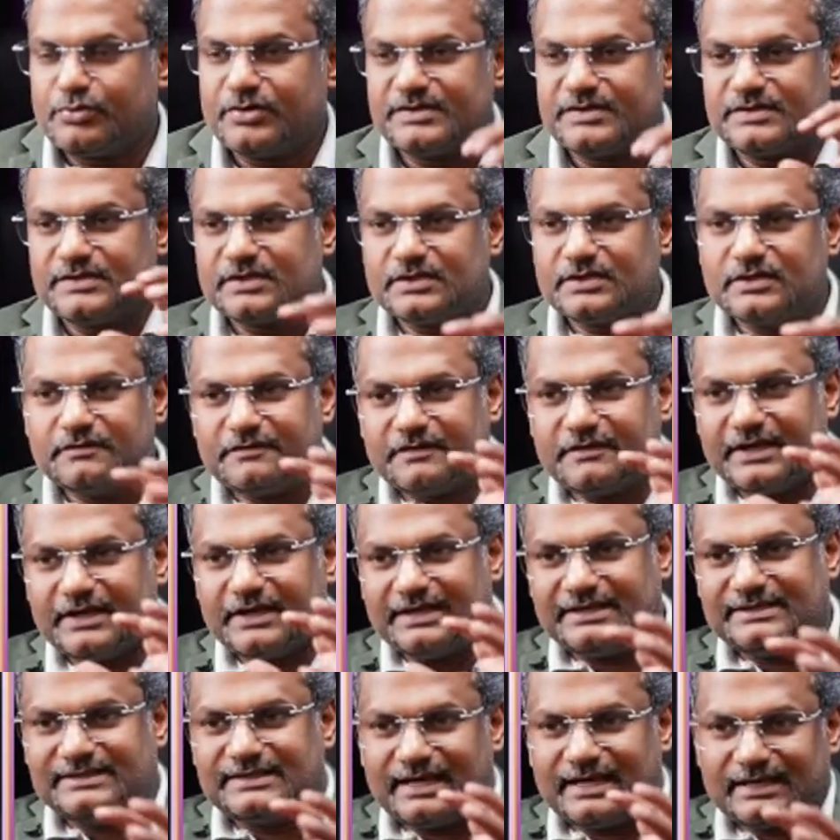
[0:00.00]
Preserve
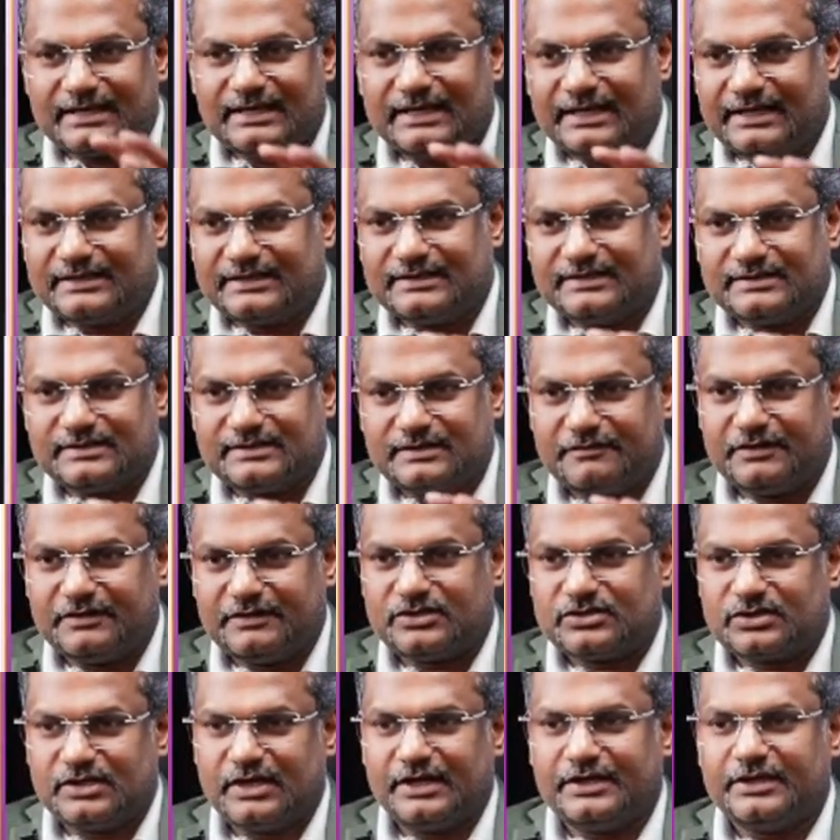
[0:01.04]
exact likeness
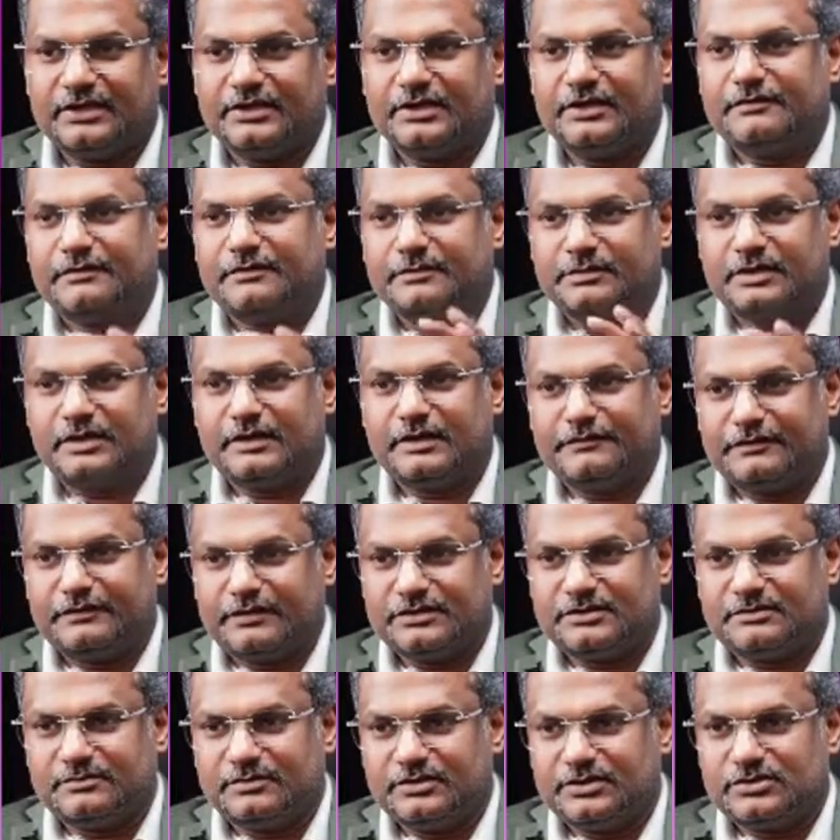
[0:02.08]
and facial identity from the
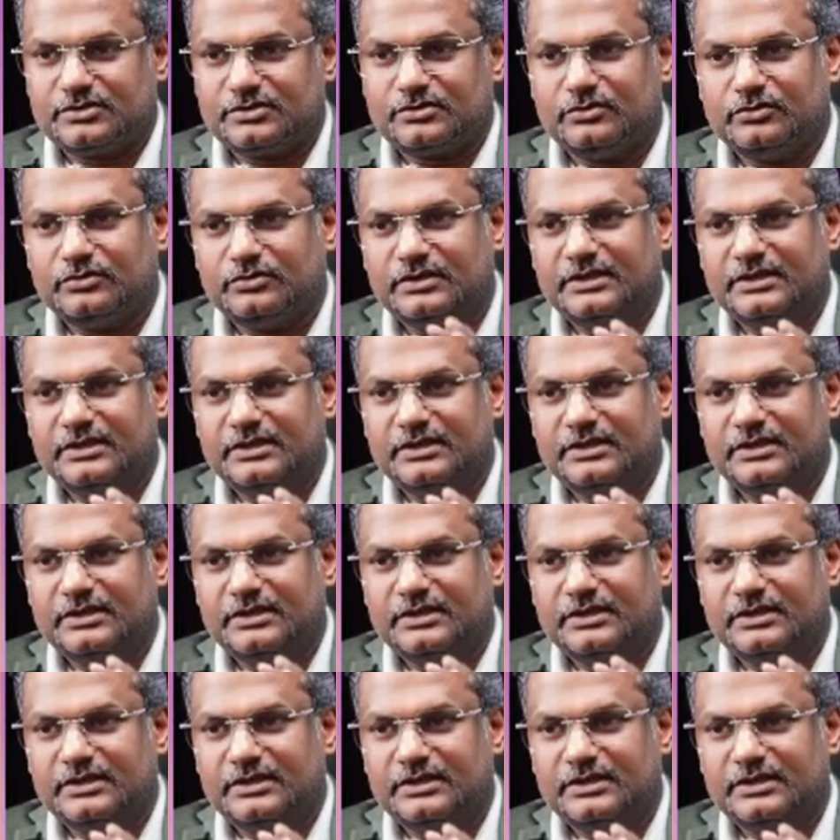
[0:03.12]
reference image.